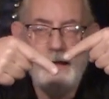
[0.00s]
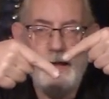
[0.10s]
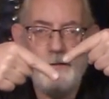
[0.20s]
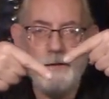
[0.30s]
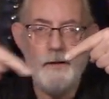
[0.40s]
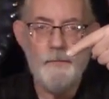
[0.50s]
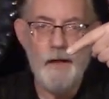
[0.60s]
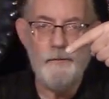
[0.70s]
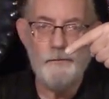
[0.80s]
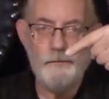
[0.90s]
and one on
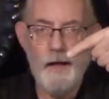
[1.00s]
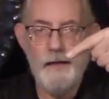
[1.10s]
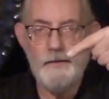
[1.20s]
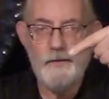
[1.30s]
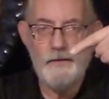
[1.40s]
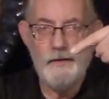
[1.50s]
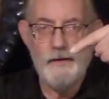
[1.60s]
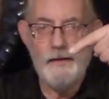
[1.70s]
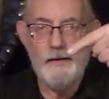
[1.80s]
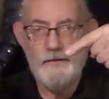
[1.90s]
my right
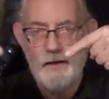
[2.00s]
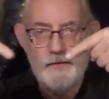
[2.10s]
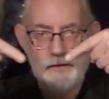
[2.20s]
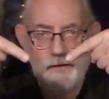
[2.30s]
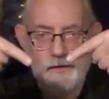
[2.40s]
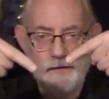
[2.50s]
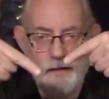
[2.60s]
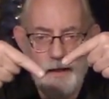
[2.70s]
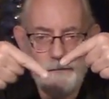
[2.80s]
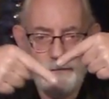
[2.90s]
is actually the
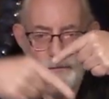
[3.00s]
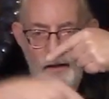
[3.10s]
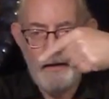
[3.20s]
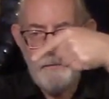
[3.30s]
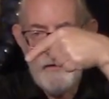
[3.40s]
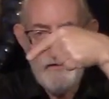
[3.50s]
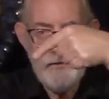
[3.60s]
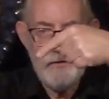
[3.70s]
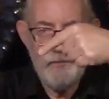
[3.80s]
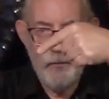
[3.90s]
left mic
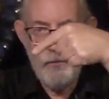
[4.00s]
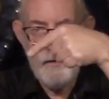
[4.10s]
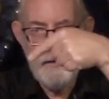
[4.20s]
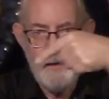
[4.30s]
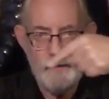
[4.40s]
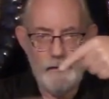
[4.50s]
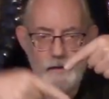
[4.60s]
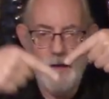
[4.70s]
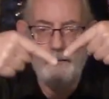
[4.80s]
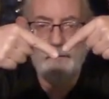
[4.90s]
because it's pointing at the
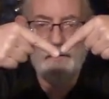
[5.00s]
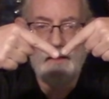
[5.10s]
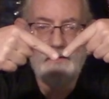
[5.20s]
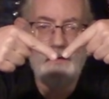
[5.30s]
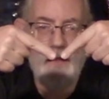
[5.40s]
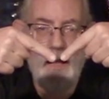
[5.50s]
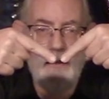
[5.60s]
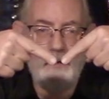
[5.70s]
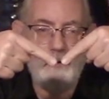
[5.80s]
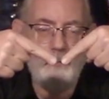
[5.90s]
left. But that's an
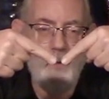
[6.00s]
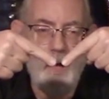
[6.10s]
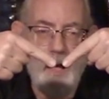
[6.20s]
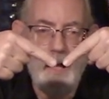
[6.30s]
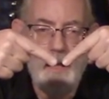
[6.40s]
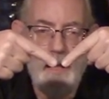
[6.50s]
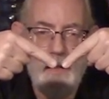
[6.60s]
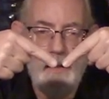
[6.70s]
XY